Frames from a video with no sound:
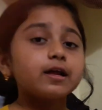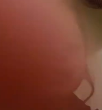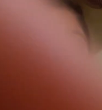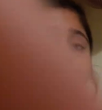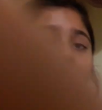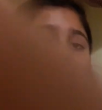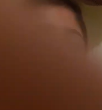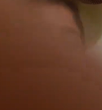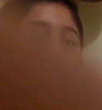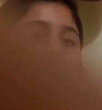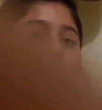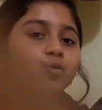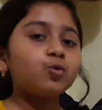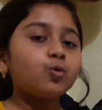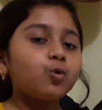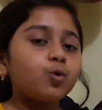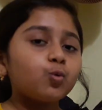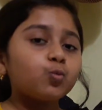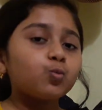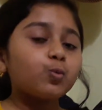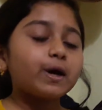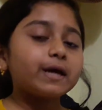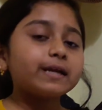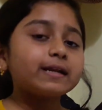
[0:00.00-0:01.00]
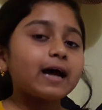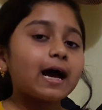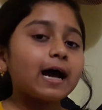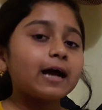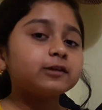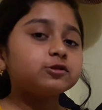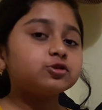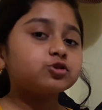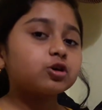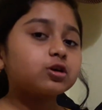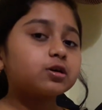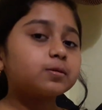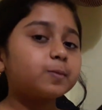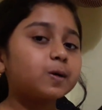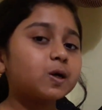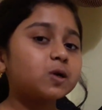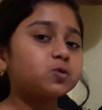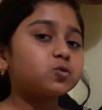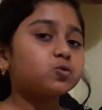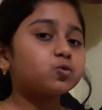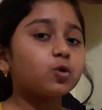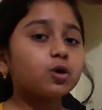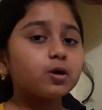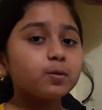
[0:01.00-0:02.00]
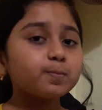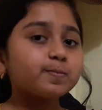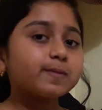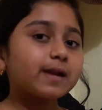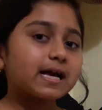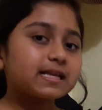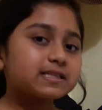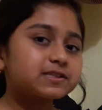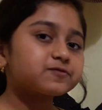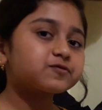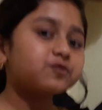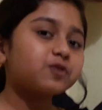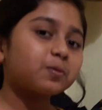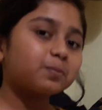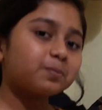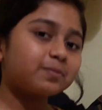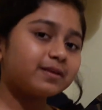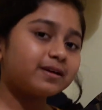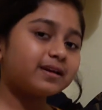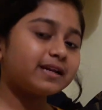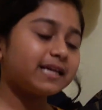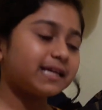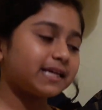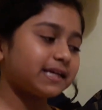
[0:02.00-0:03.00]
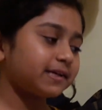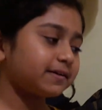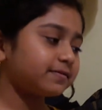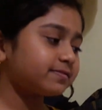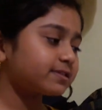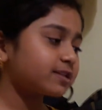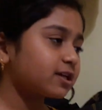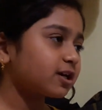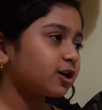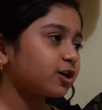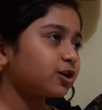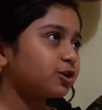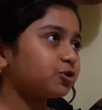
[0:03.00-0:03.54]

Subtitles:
Now when I talk about growing plants from leaves,